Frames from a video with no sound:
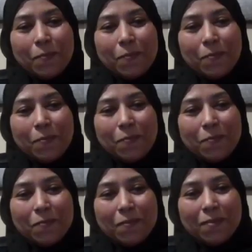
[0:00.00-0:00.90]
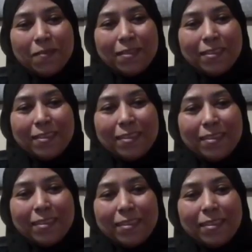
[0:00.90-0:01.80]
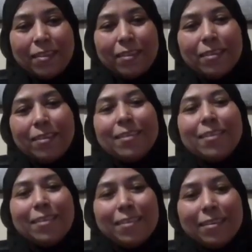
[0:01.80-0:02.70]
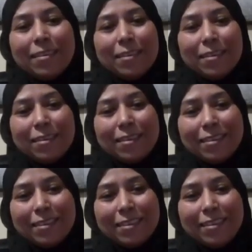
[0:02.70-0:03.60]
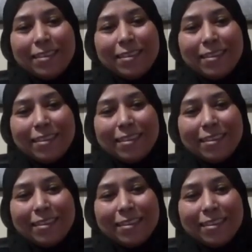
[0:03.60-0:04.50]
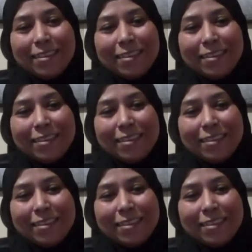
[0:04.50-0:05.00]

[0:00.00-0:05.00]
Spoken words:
No words are spoken by the person on screen.